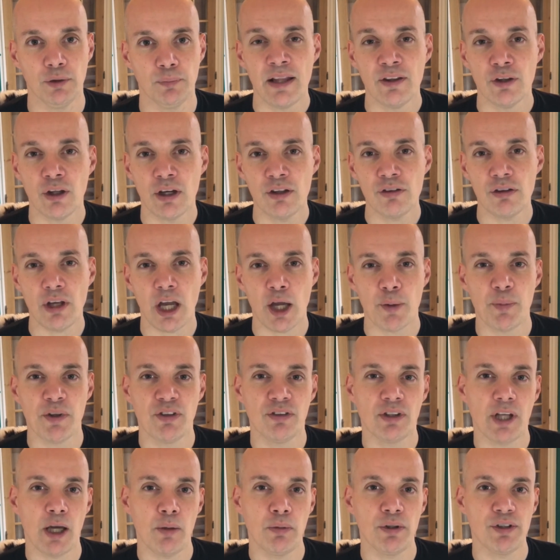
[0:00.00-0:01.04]
And thus I'm
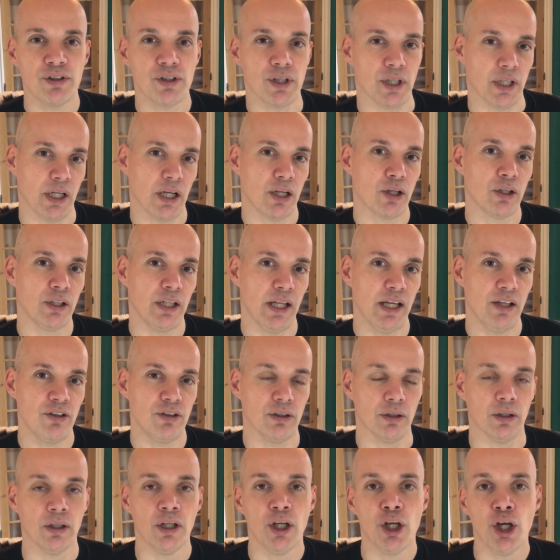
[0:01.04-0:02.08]
establishing a
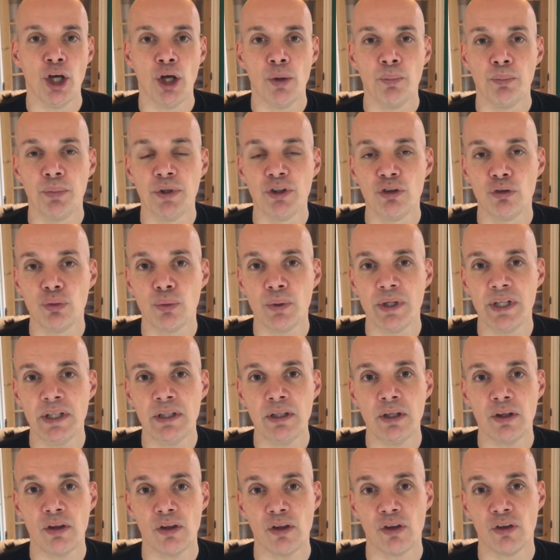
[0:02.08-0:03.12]
connection
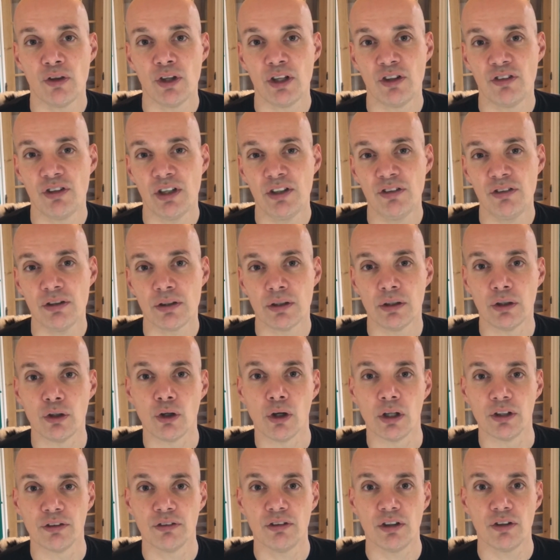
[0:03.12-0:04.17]
between the tentacle
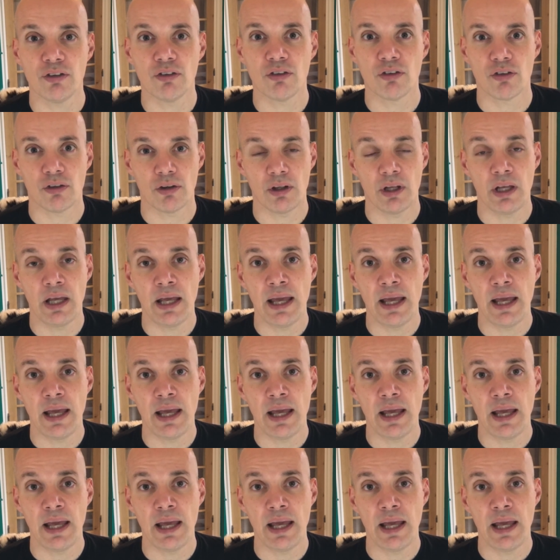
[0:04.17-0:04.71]
cultists